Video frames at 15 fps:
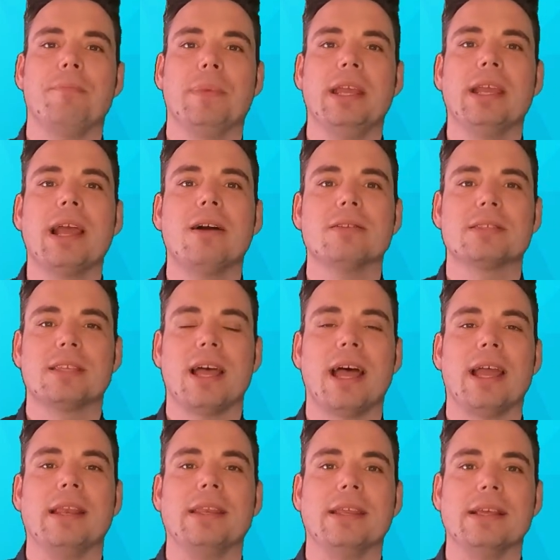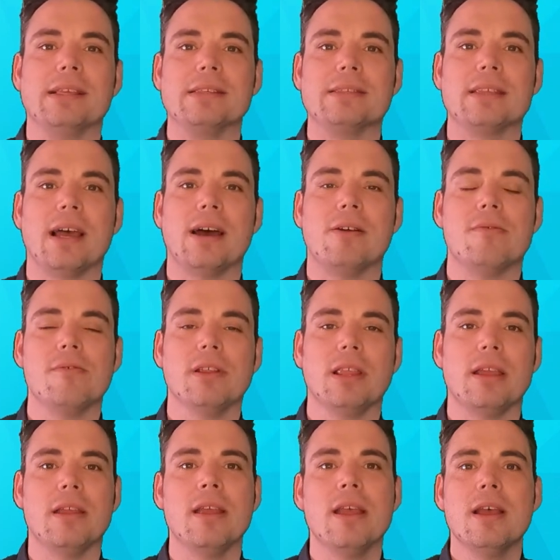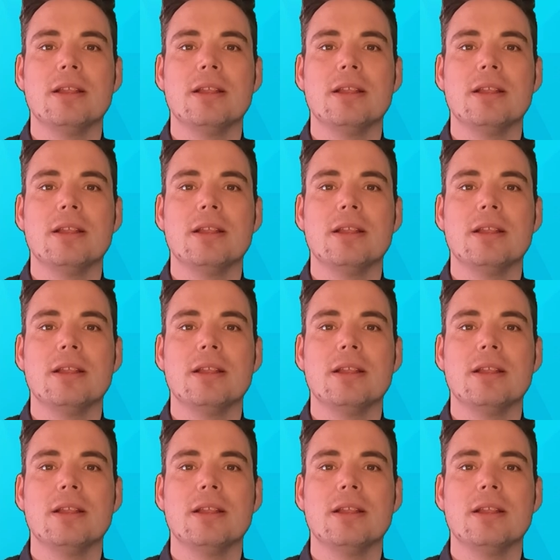being outside is really